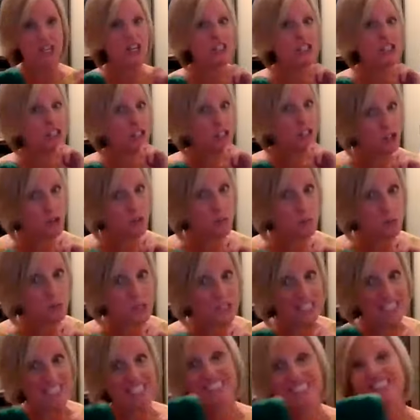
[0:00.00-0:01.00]
not just
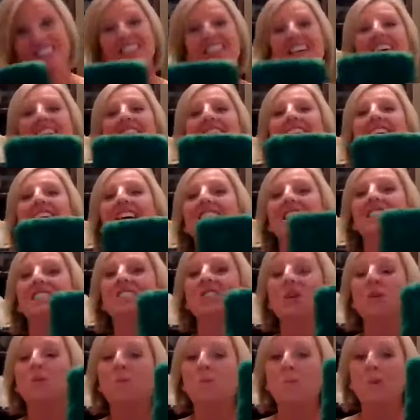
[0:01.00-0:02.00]
2%.
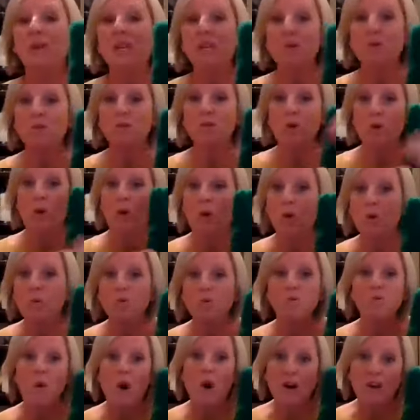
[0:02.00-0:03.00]
So we use
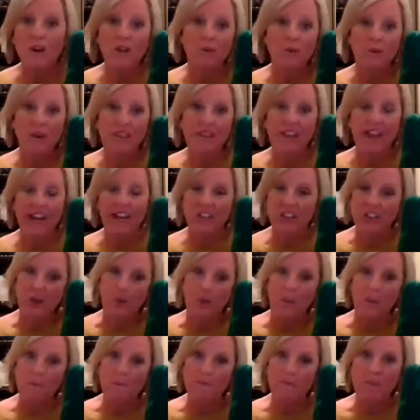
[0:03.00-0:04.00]
cold water with
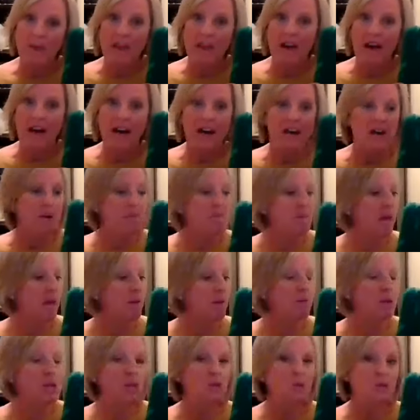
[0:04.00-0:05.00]
ENJO. And
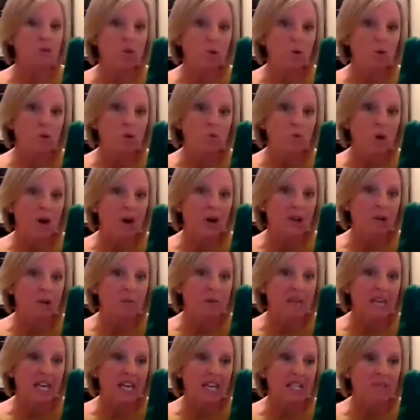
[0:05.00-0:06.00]
we use cold water
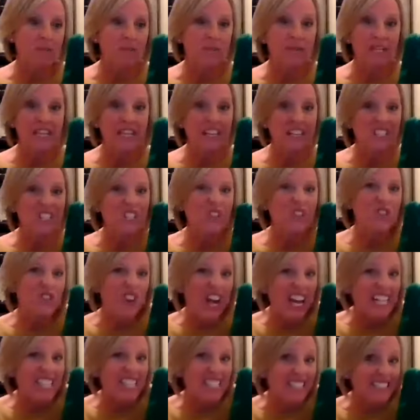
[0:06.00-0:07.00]
because we need a
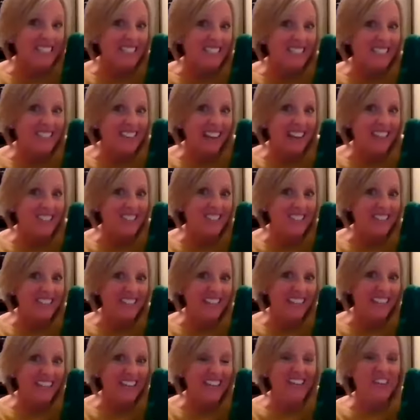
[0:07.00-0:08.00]
surfactant.
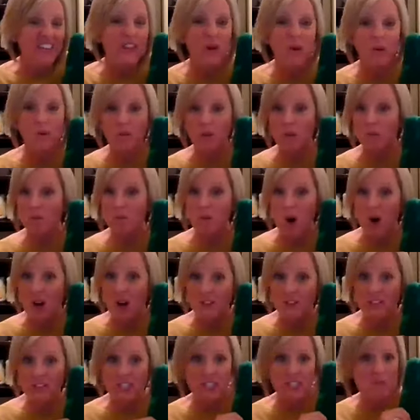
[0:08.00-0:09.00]
Actually, the
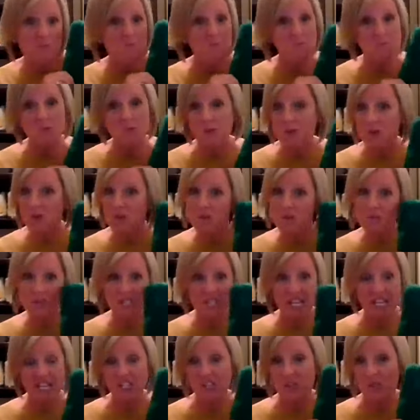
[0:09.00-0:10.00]
water just moves
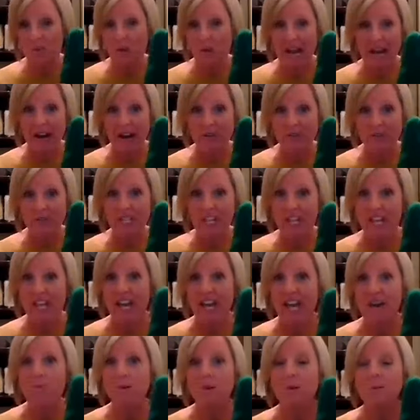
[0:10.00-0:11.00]
things around.
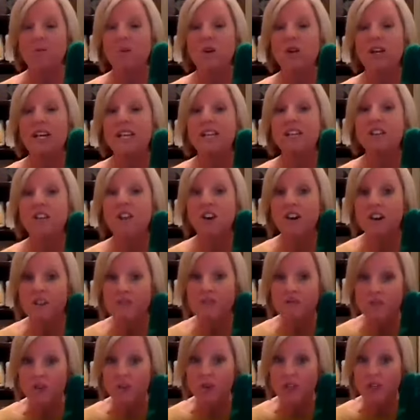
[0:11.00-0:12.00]
And when we're in a lot of
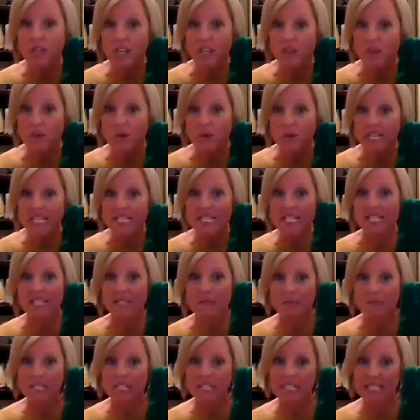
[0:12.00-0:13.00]
dirt and grease,
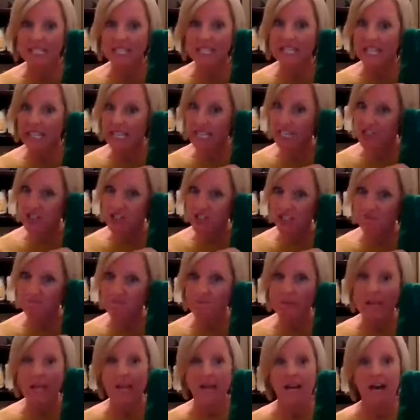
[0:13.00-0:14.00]
especially in the kitchen,
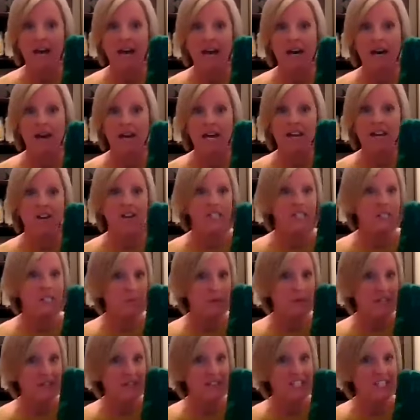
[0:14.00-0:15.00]
and I'll
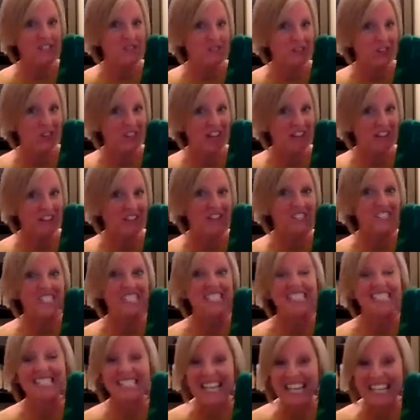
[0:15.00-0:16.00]
explain the different colors in
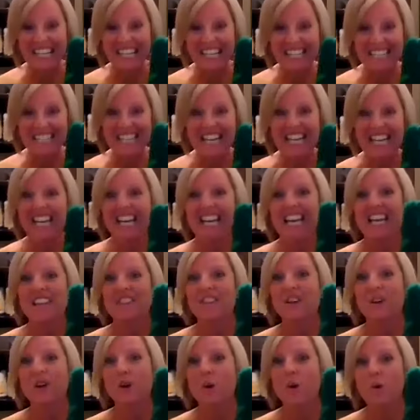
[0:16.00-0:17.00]
a second,
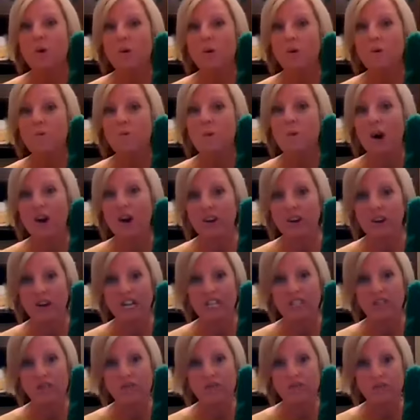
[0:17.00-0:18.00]
the cold water
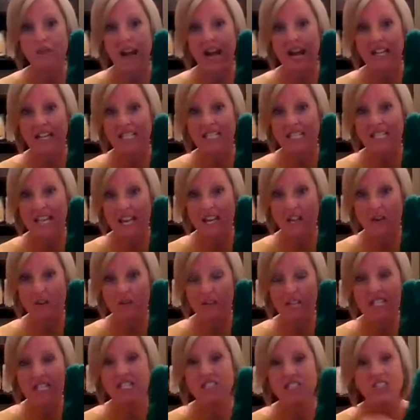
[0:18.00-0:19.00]
attracts that
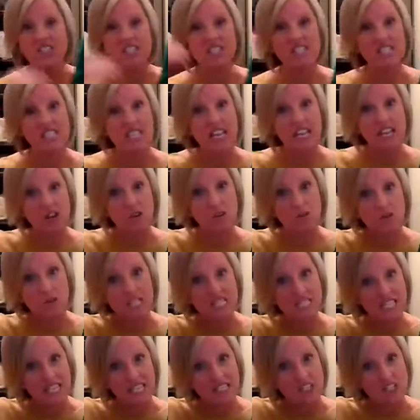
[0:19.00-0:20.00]
grease, just like
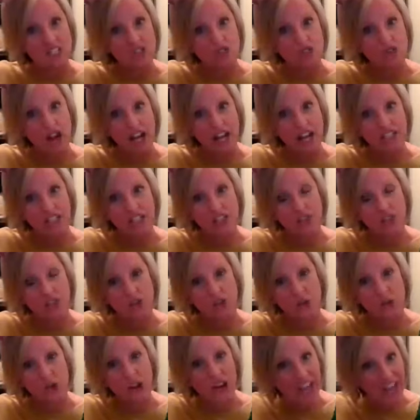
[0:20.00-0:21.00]
grease gets attracted to
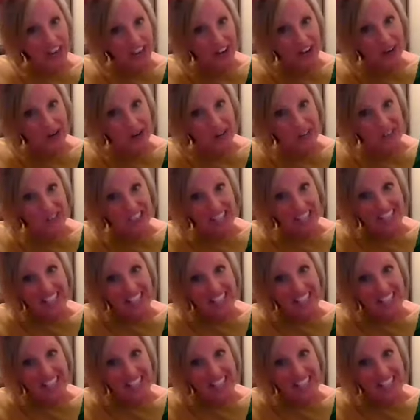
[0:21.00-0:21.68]
your hair